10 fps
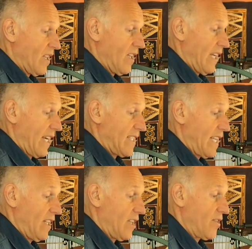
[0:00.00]

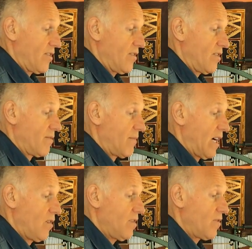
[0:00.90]
Exhaling through the
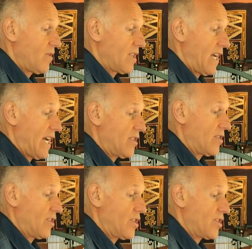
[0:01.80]
mouth with the S
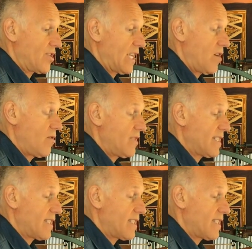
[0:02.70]
or sound.